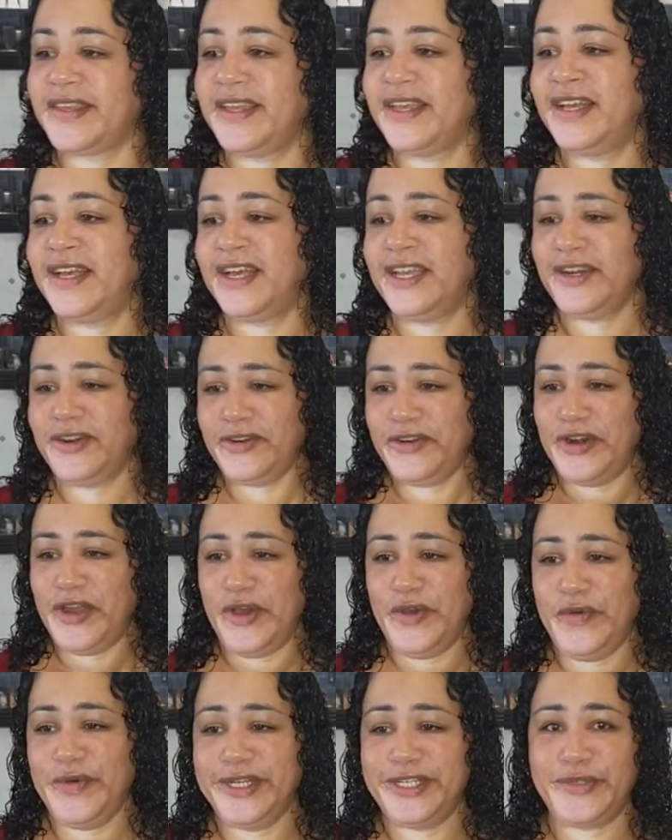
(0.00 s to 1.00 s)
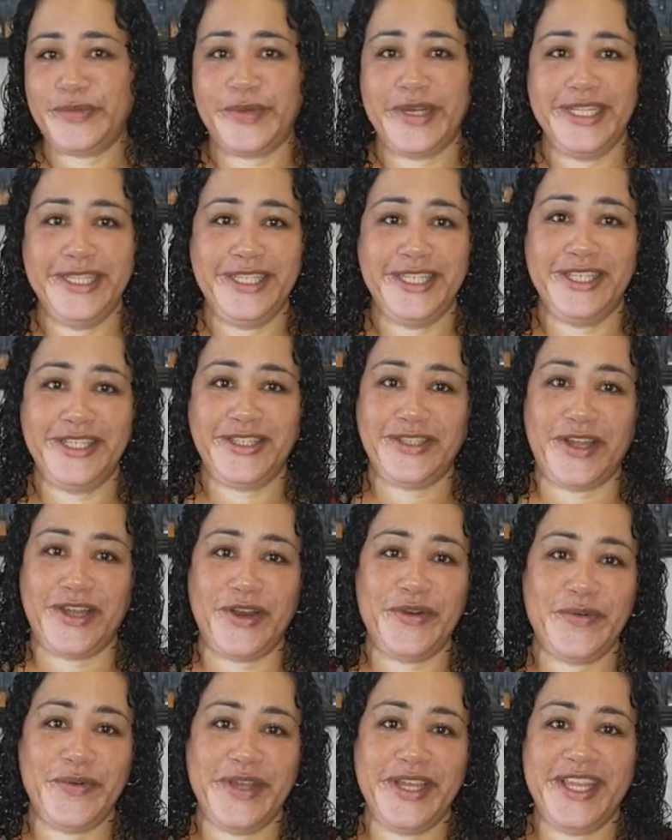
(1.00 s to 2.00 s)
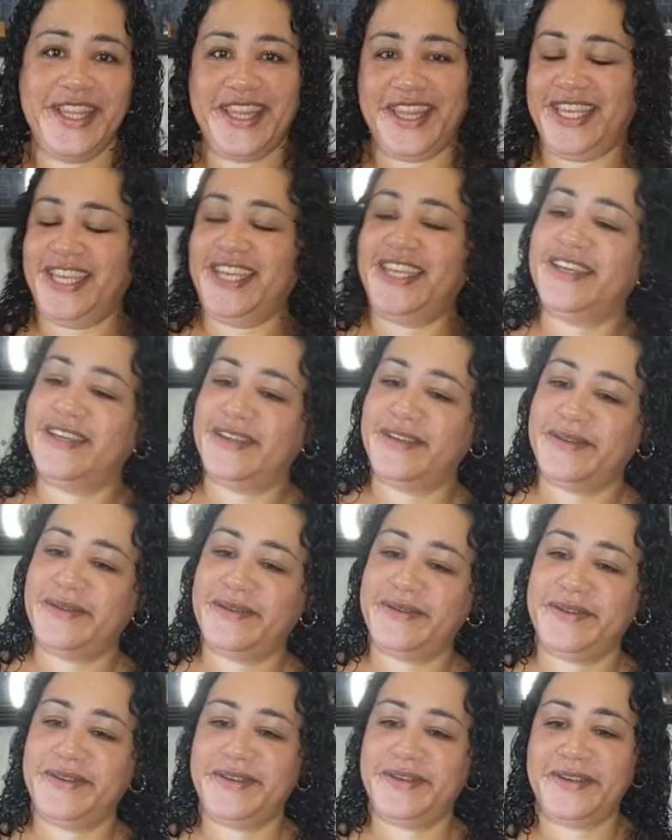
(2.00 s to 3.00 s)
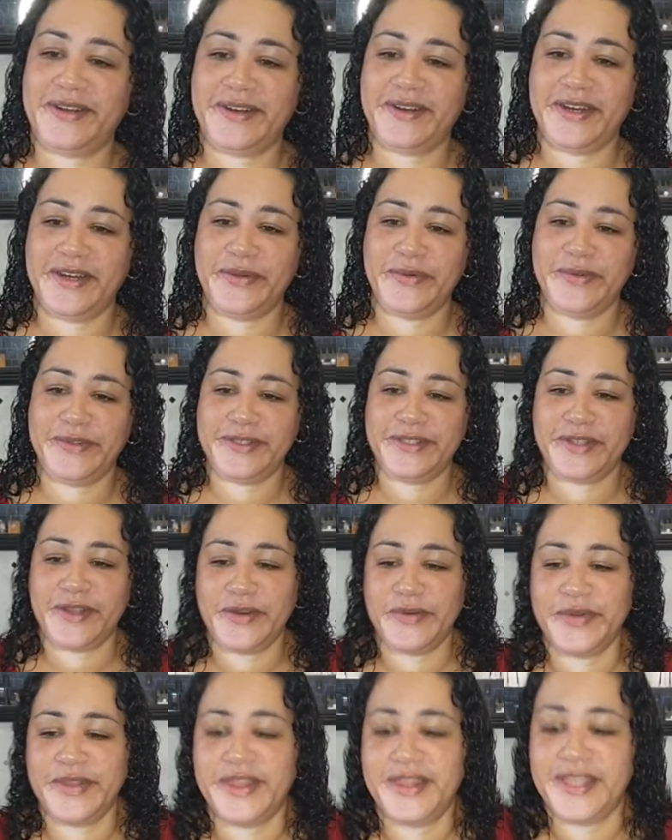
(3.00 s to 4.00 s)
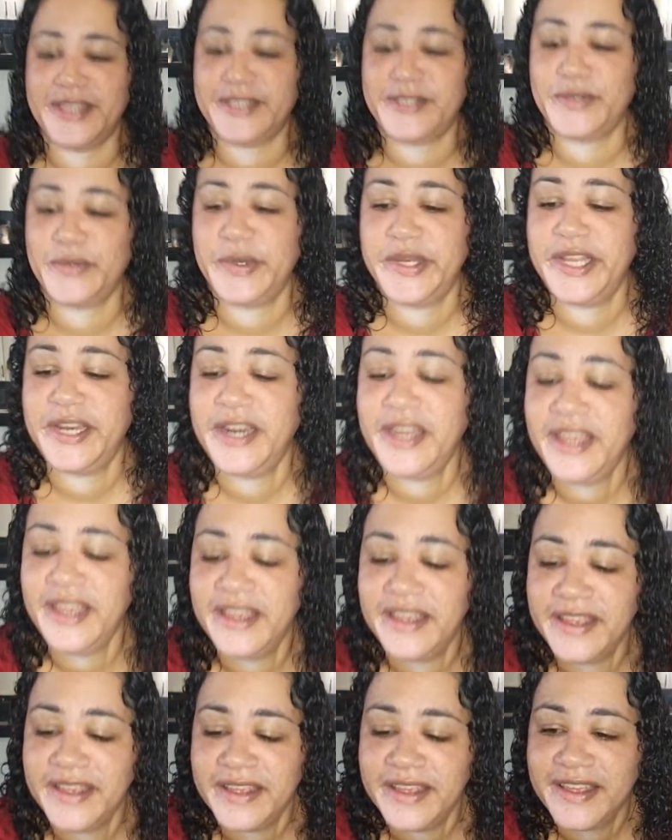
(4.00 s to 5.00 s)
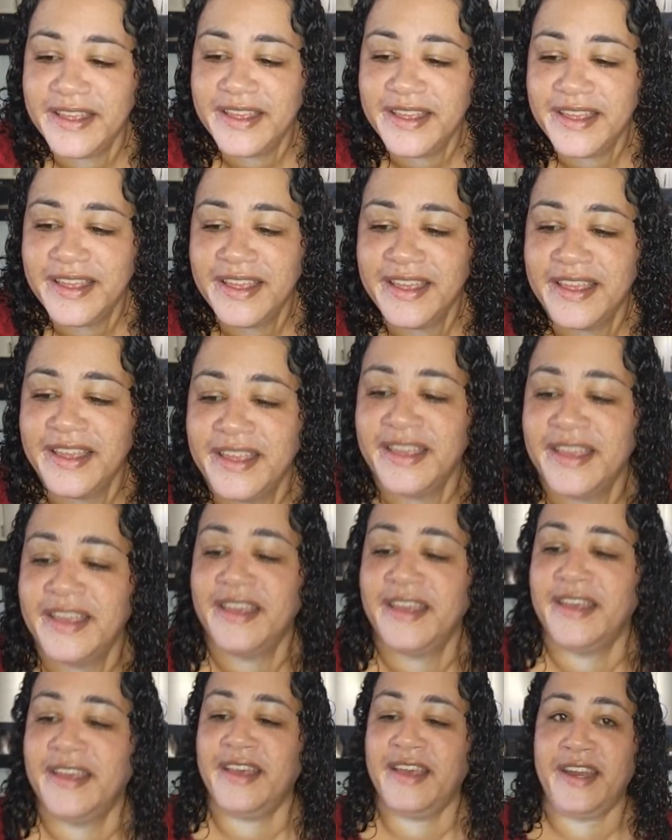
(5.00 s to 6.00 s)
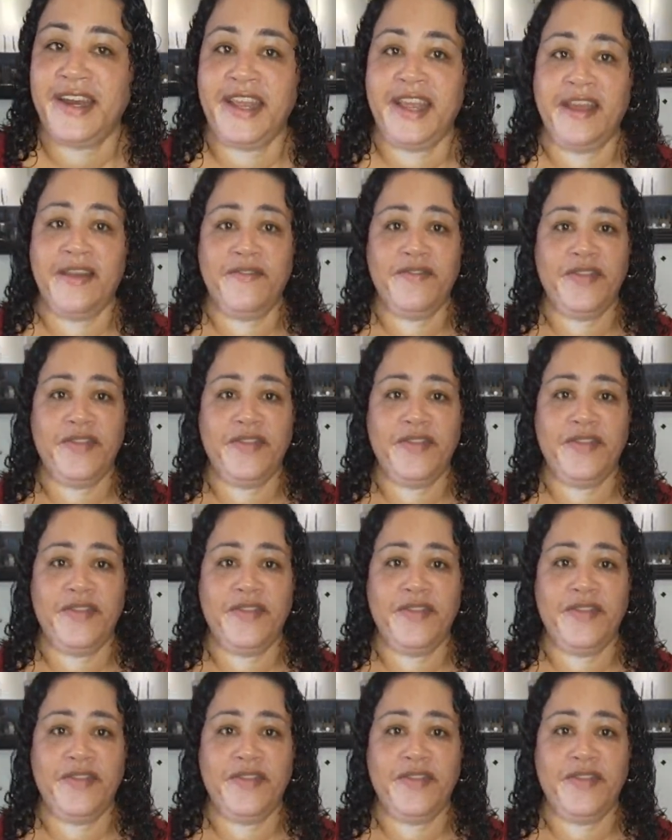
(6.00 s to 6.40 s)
I don't know which one to start with. All right, we'll start with this one. And I have